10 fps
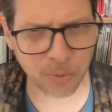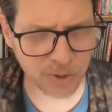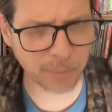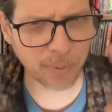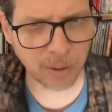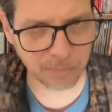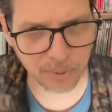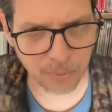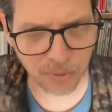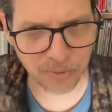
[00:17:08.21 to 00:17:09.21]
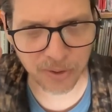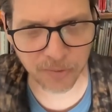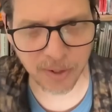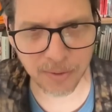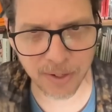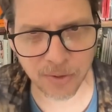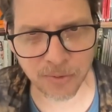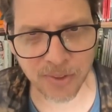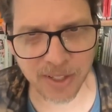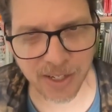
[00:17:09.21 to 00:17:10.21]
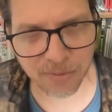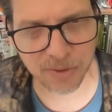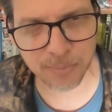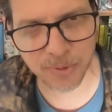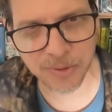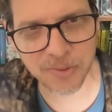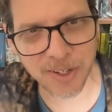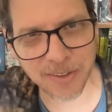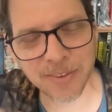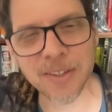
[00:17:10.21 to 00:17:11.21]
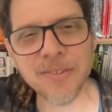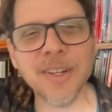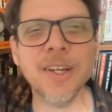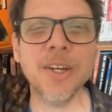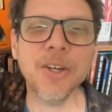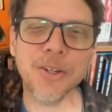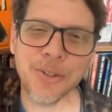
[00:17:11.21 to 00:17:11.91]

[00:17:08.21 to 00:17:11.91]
which I probably won't because I don't think I have any more to say than this,